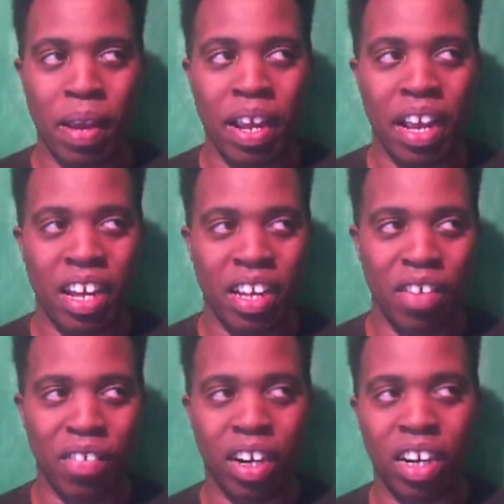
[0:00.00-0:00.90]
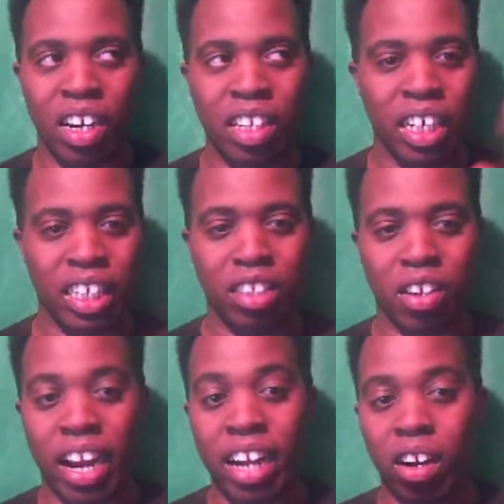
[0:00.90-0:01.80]
of Lucky
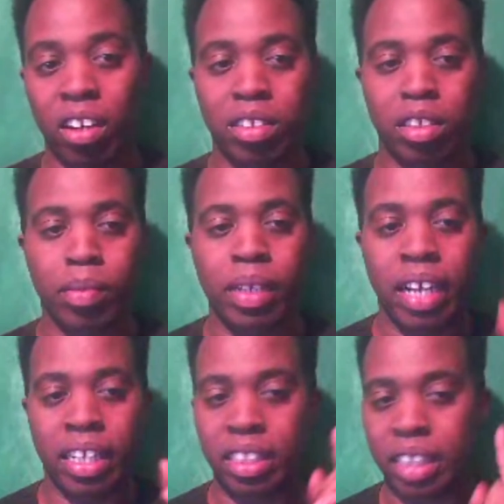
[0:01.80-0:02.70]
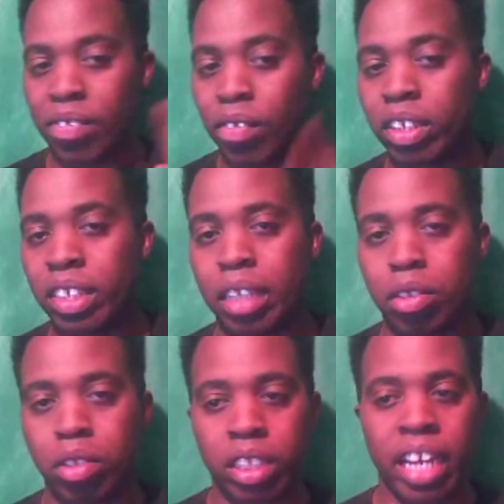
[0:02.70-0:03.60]
Star and Haruhi Suzumiya had the same voice
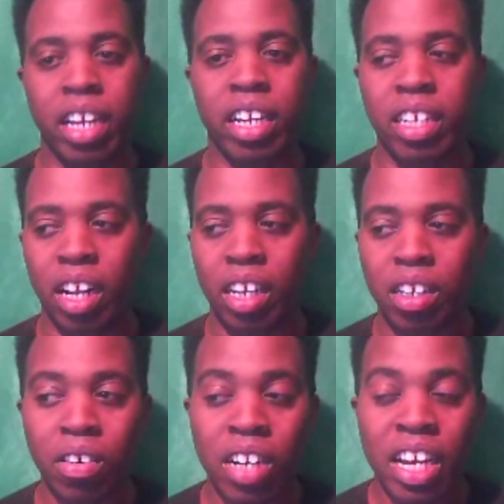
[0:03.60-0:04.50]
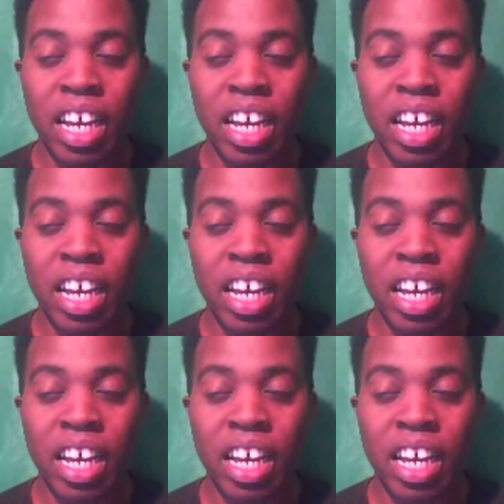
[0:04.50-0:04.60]
actress, Aya Hirano,